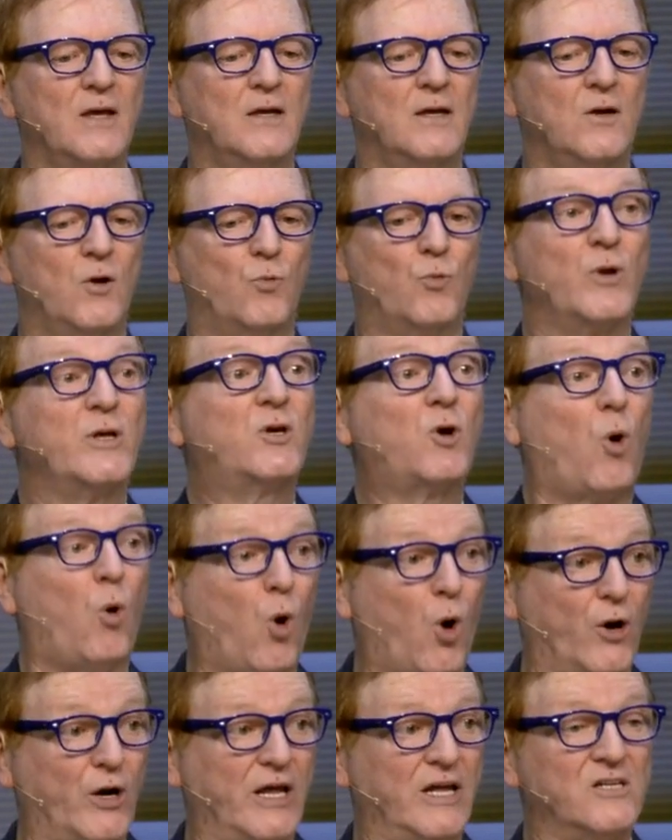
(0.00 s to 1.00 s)

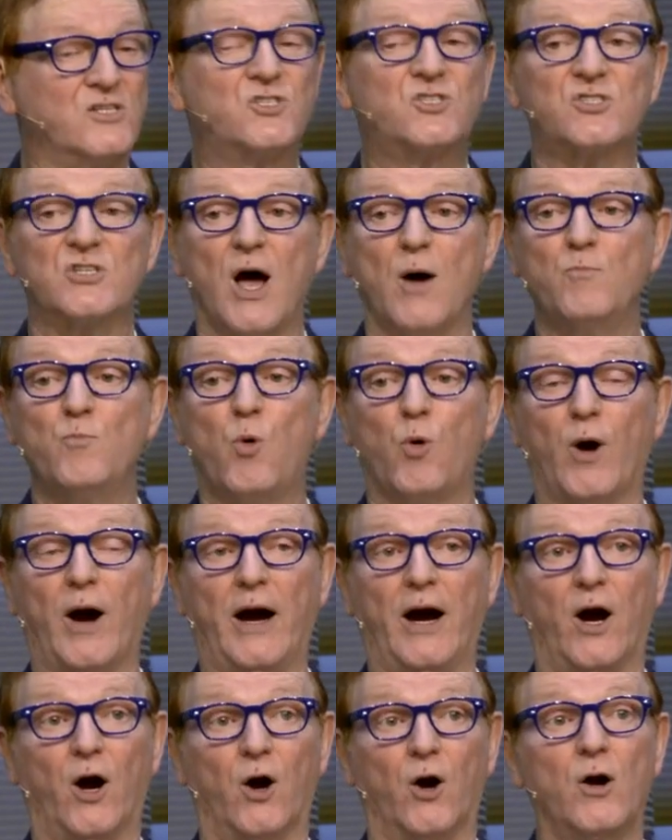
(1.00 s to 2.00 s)
recorded
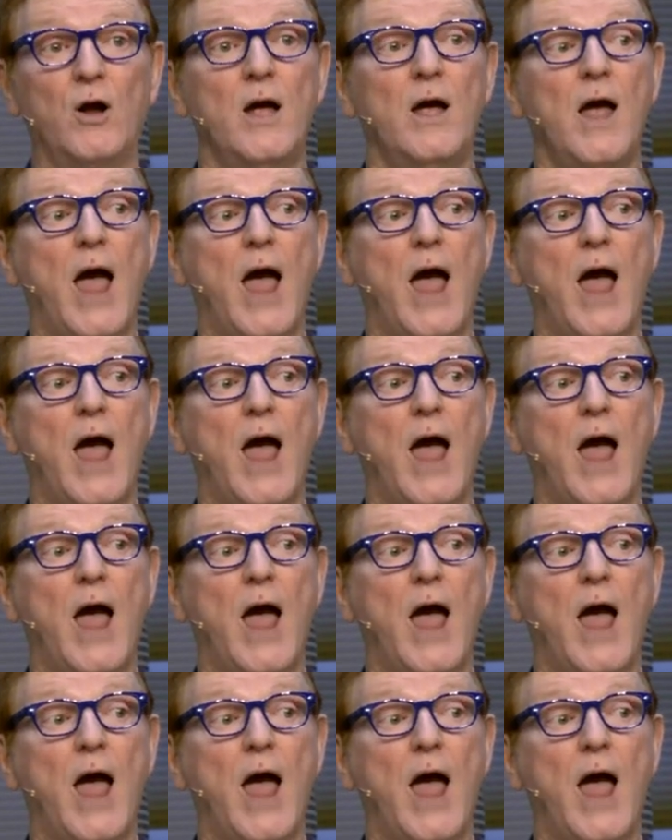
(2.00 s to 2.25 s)
somewhere.